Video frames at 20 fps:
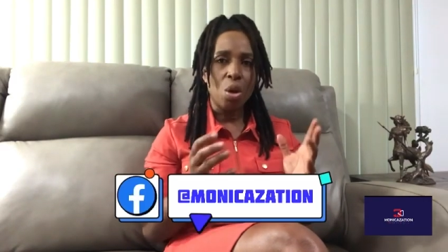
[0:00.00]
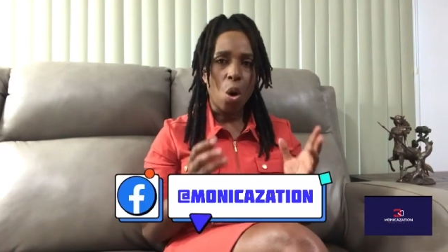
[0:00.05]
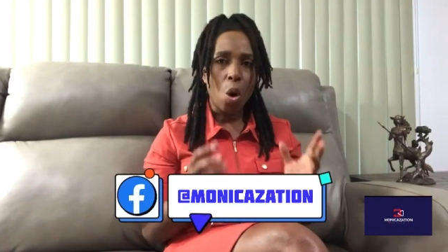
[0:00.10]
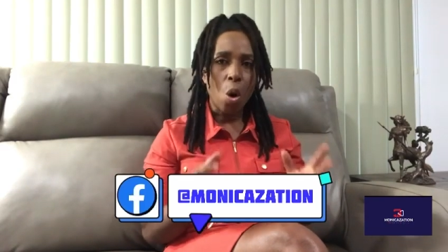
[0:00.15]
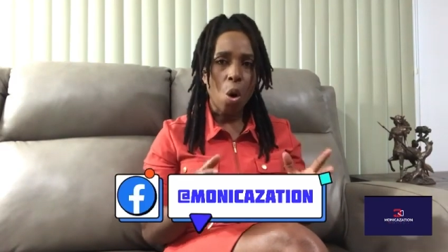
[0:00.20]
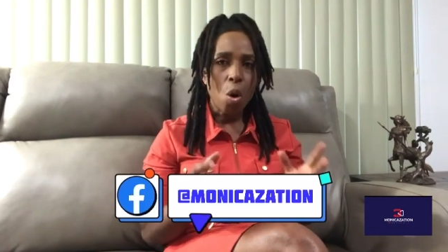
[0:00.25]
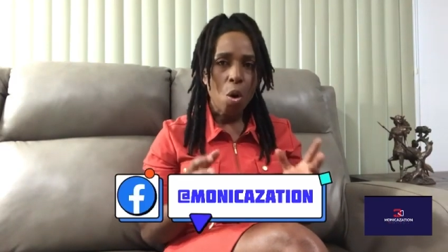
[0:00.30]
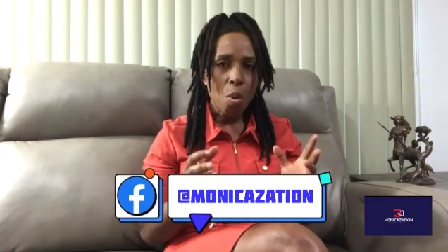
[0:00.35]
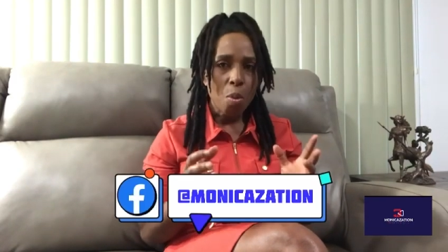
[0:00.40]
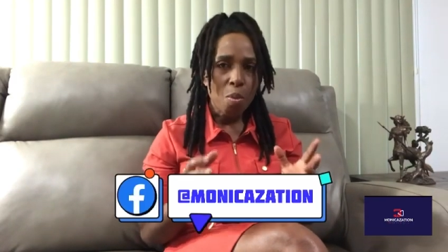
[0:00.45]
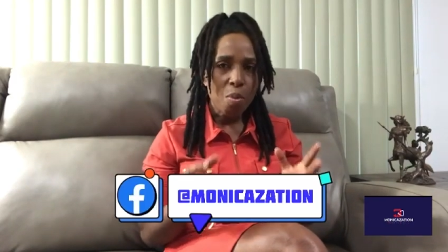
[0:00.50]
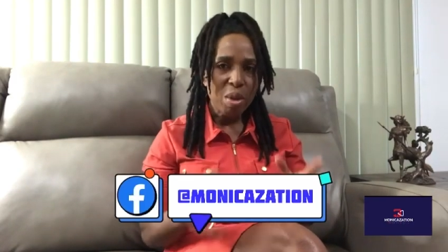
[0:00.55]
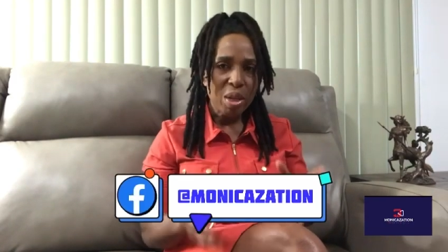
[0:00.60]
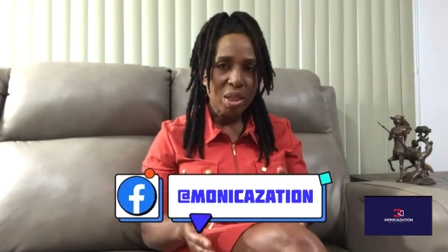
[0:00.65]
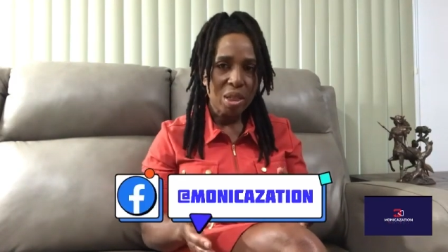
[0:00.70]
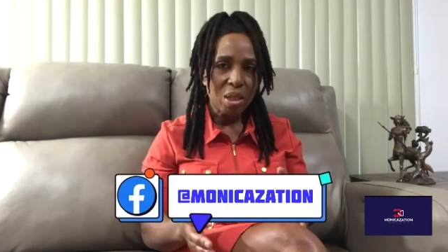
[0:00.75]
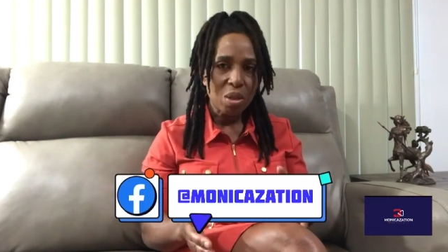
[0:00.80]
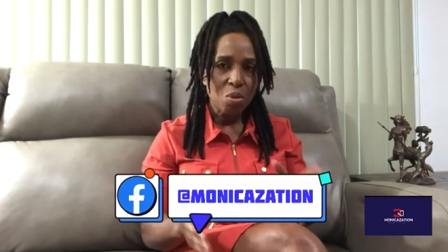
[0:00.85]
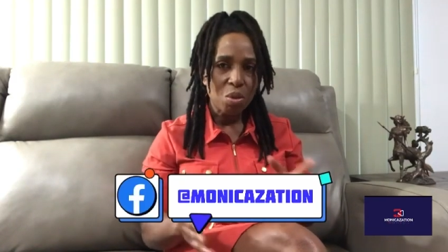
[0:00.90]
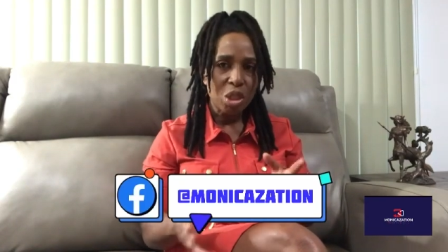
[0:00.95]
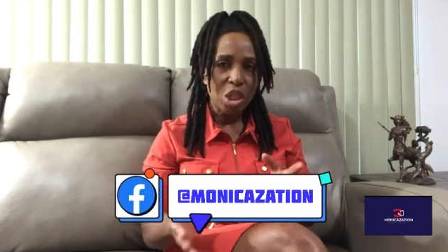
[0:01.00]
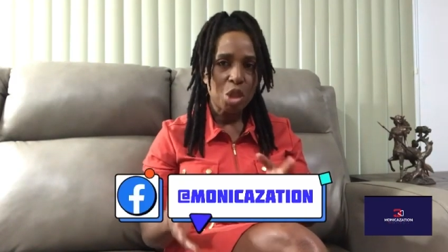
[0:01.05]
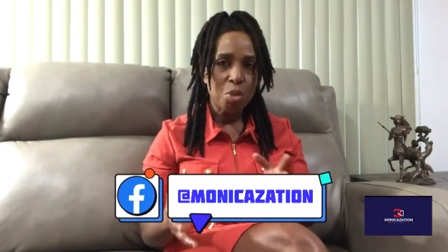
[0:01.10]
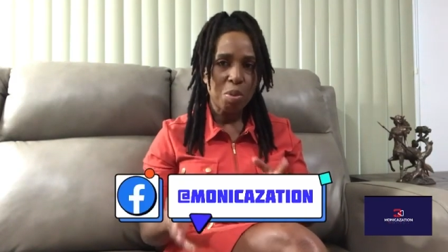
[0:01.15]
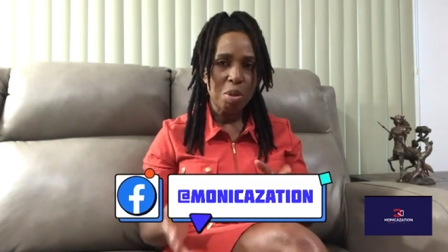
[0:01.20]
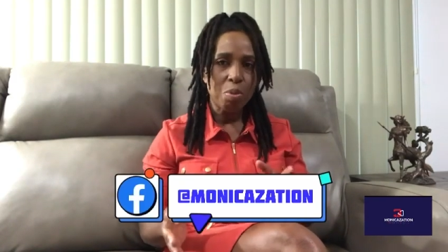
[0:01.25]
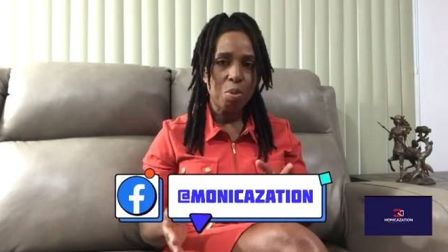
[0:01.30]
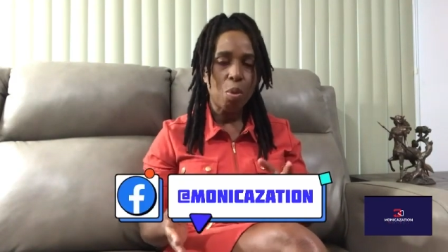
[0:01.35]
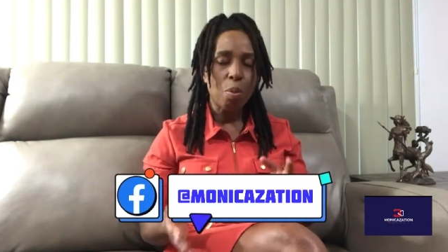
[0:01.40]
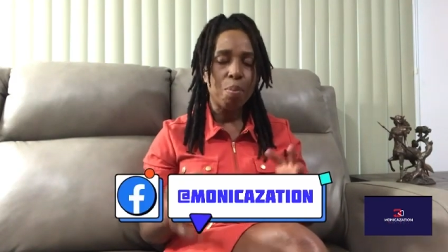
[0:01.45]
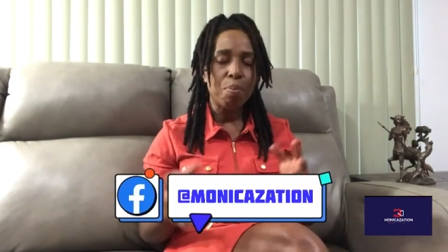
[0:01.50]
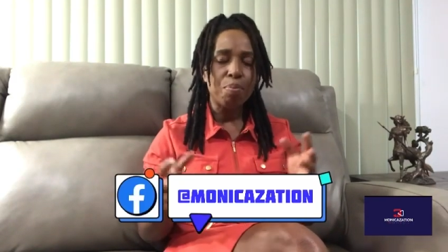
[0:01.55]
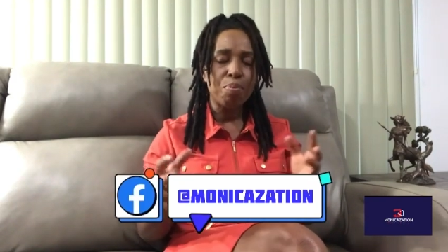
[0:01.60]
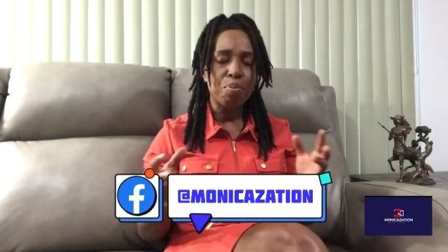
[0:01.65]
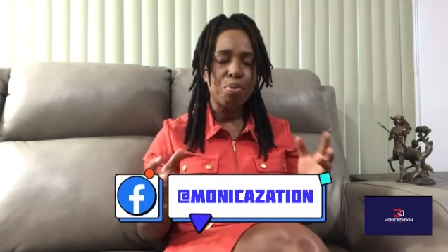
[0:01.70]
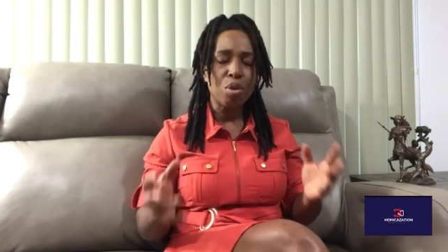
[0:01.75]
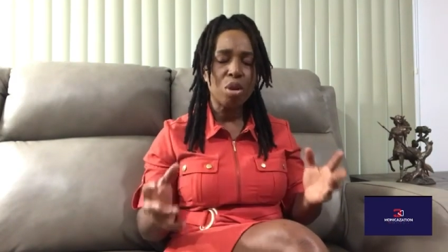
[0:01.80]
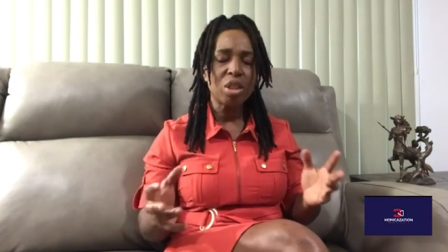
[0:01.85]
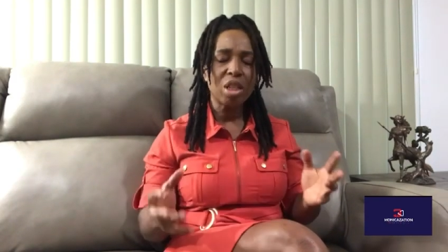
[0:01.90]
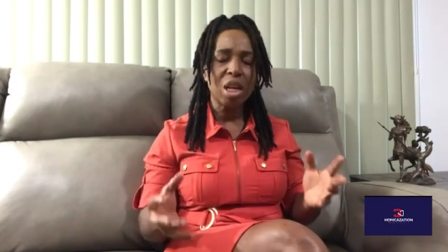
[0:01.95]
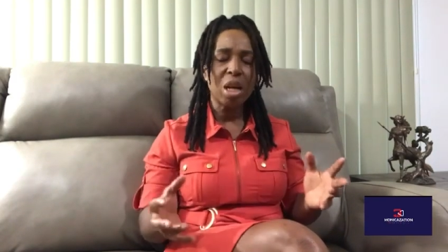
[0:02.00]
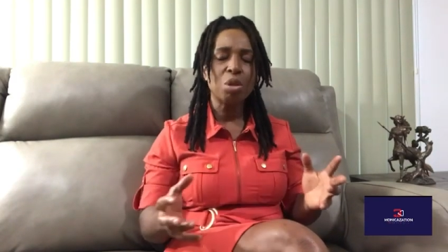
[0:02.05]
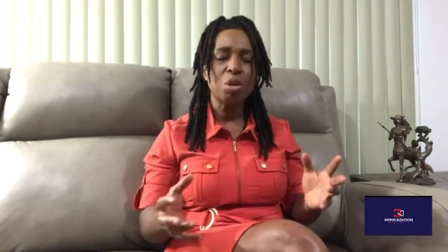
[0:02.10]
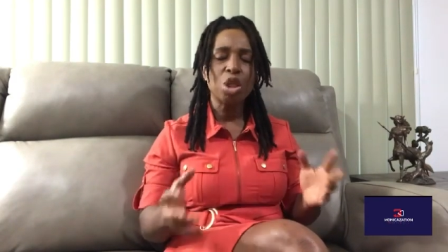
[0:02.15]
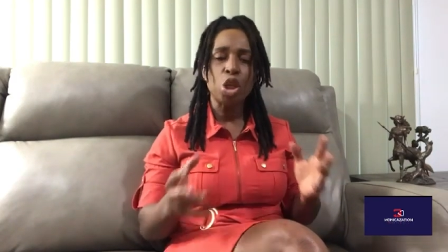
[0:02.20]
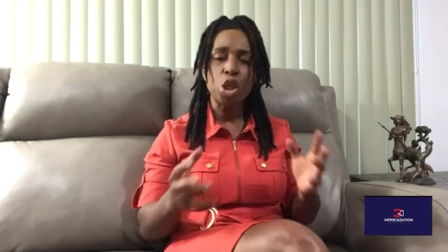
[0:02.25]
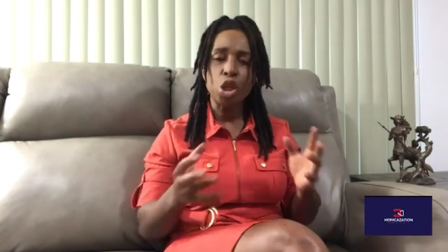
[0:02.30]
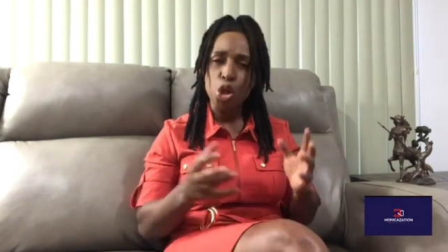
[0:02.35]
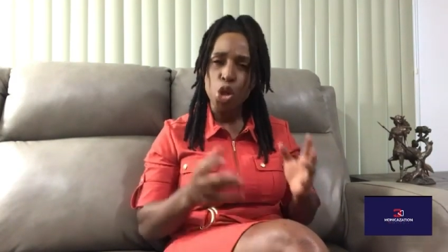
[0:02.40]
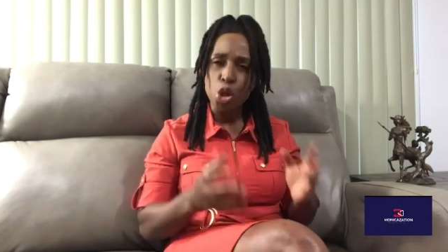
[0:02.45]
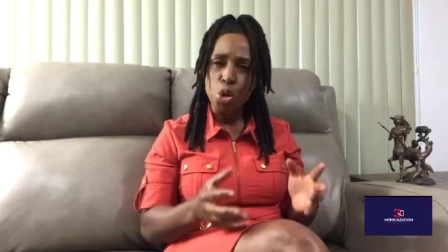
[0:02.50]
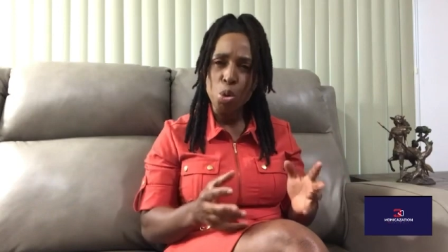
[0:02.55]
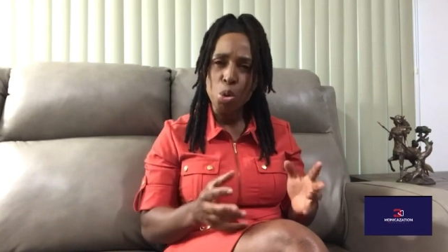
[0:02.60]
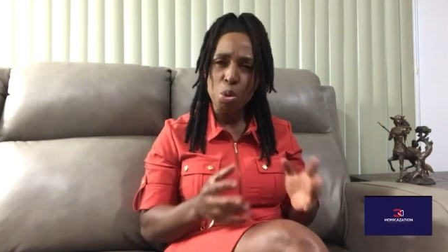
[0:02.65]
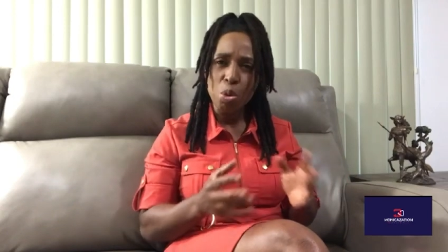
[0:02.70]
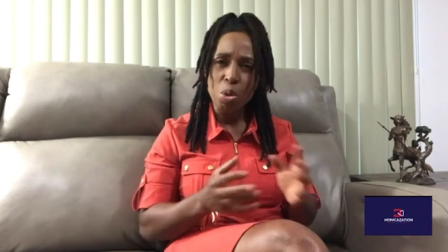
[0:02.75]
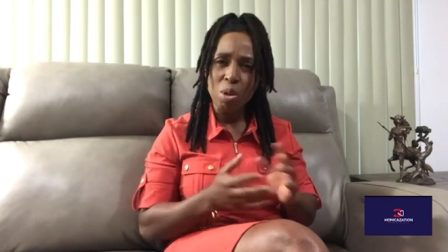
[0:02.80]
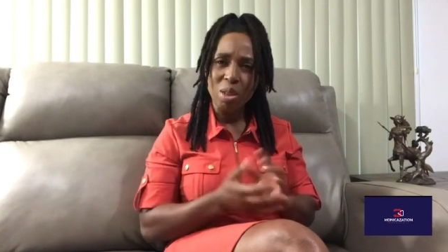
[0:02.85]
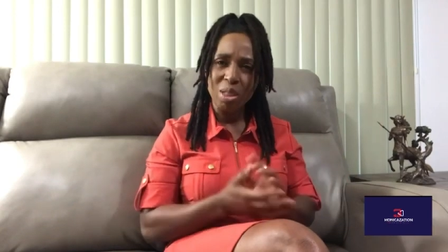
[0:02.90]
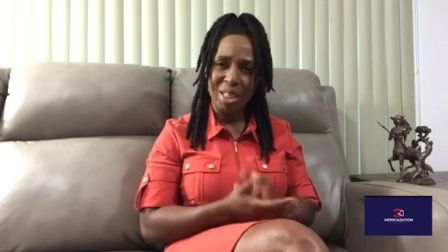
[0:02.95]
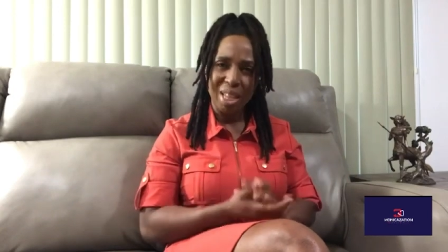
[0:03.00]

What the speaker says: All meeting with these people brought out a new